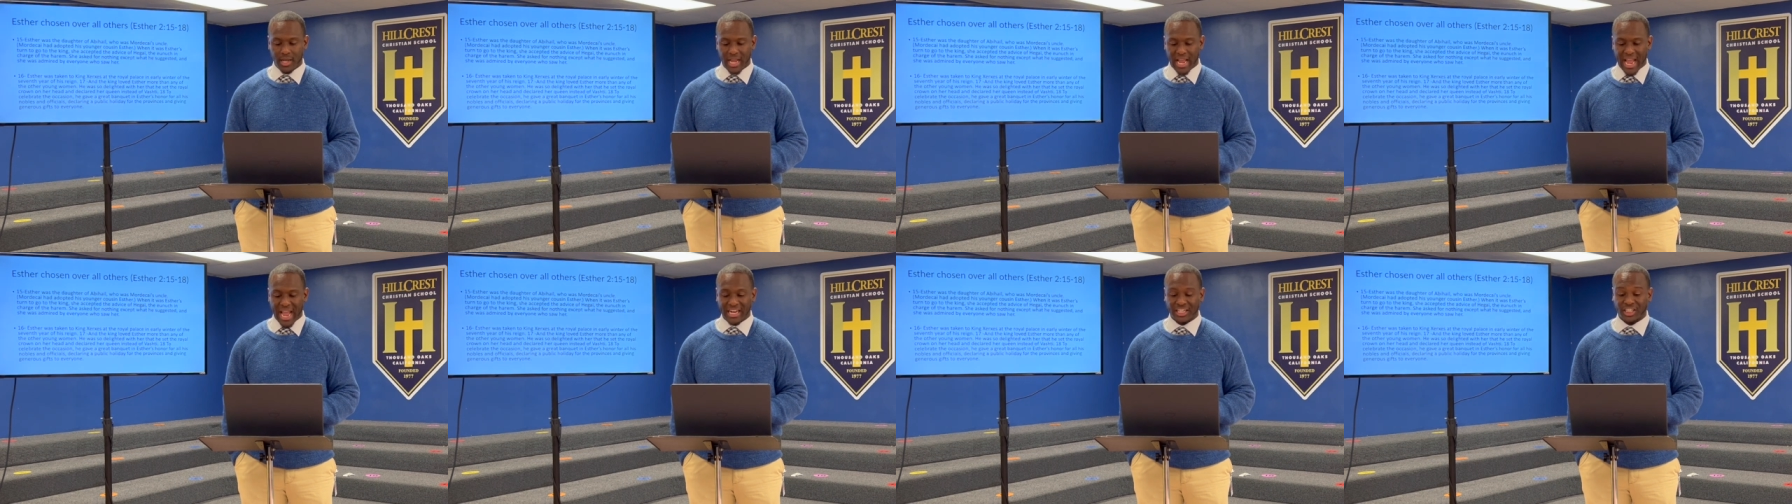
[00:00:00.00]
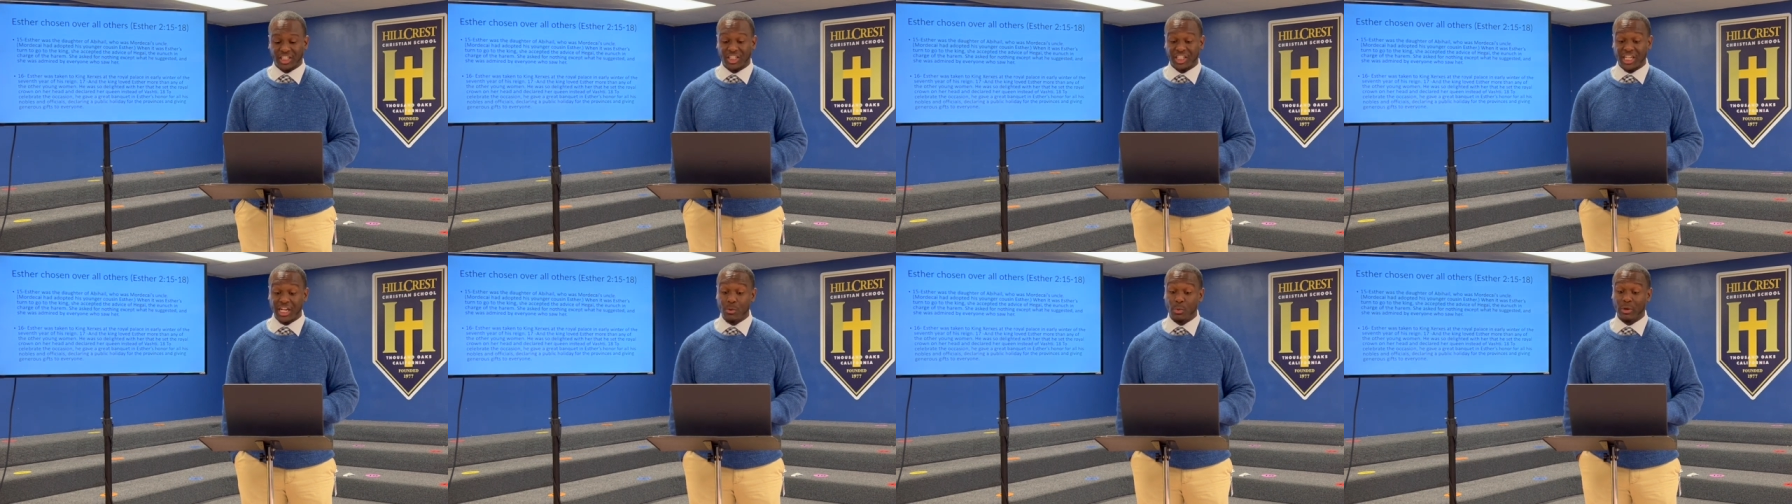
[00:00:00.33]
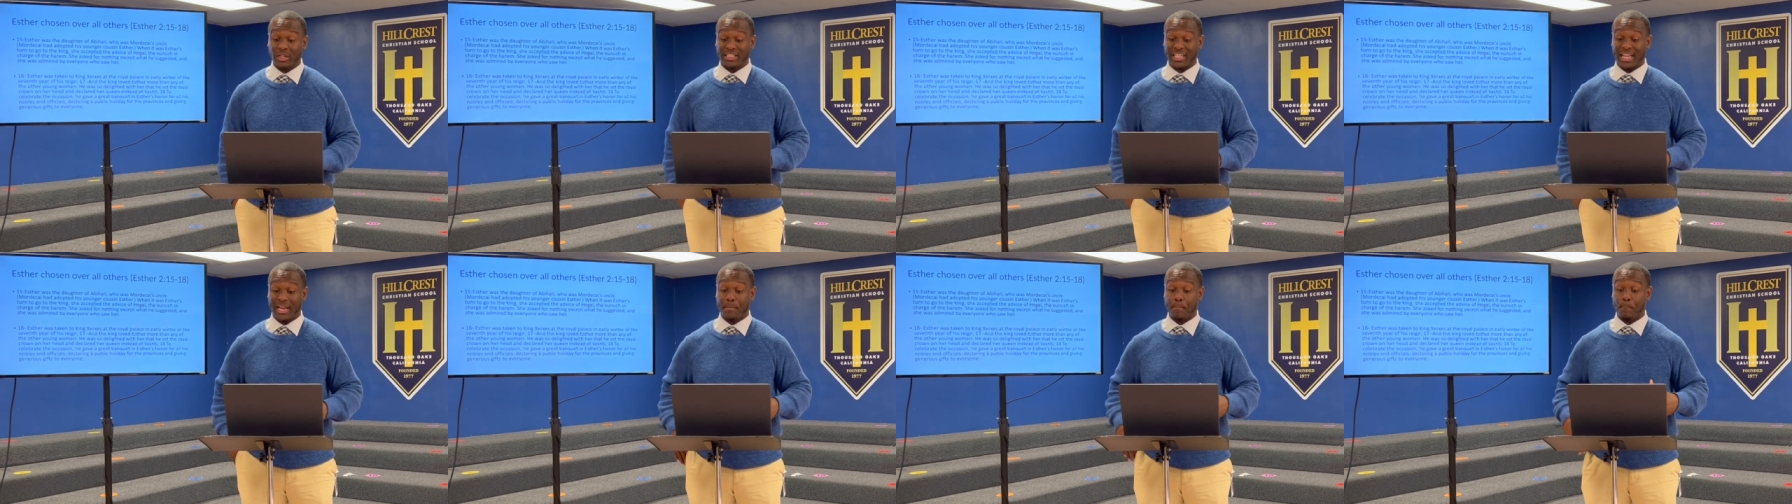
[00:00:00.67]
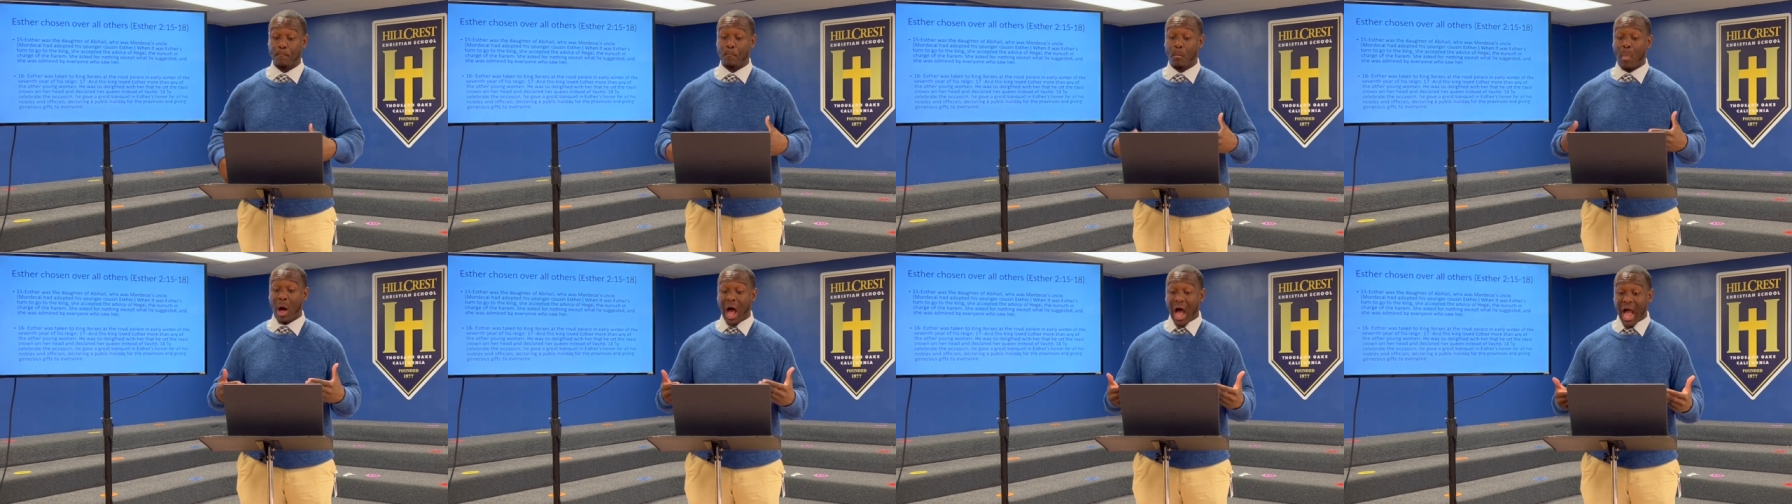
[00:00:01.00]
and she was
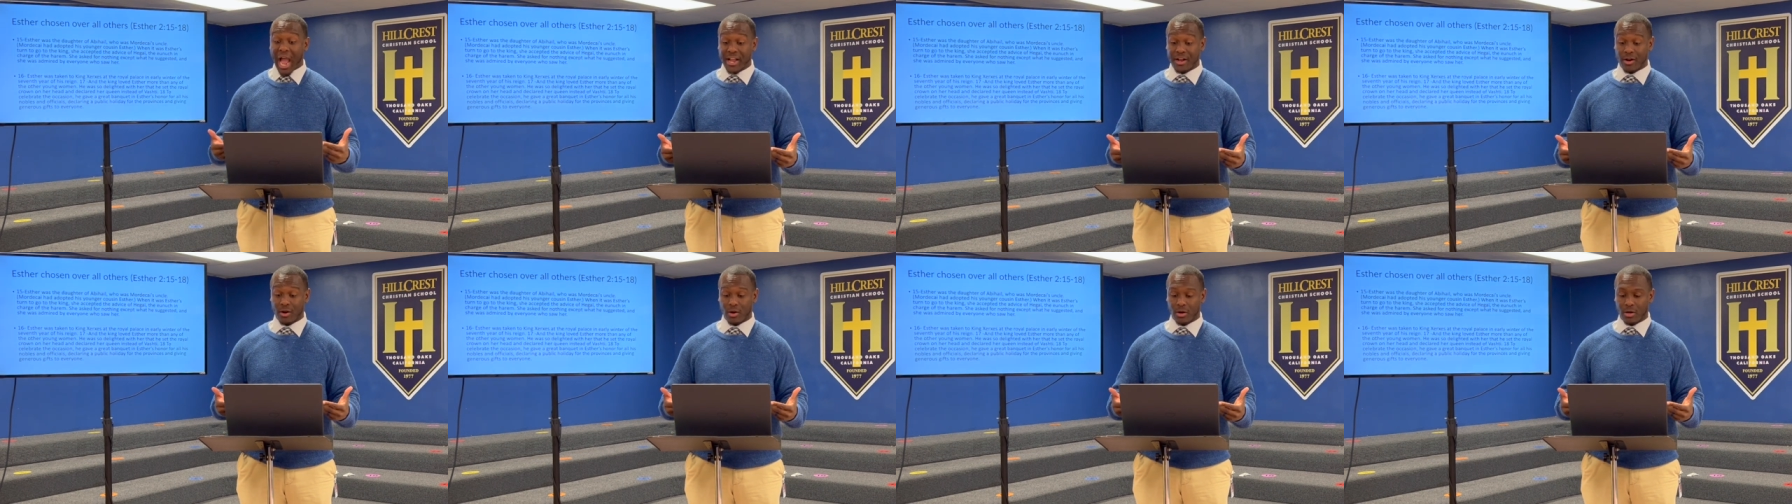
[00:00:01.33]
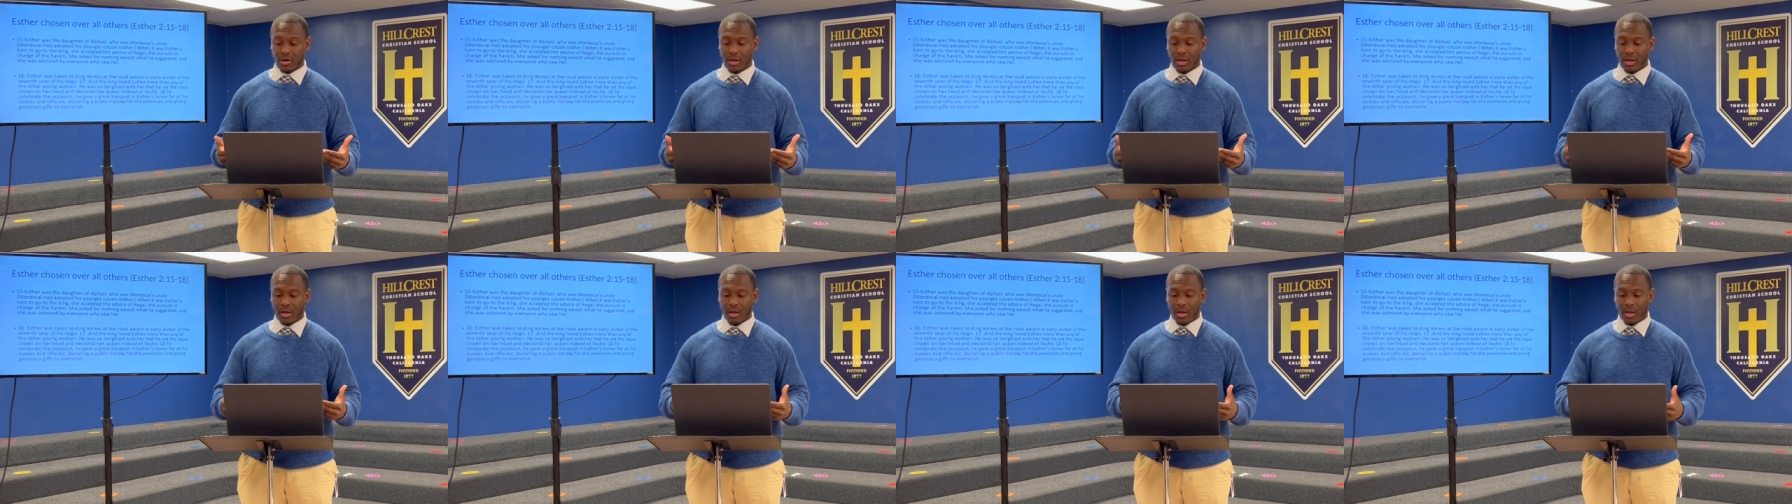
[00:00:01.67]
admired